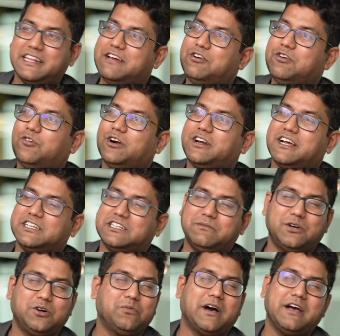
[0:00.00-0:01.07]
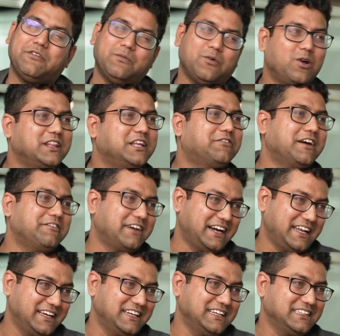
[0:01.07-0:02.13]
They would want customer to buy from all the 5
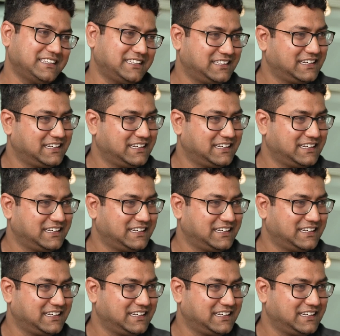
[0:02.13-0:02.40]
categories.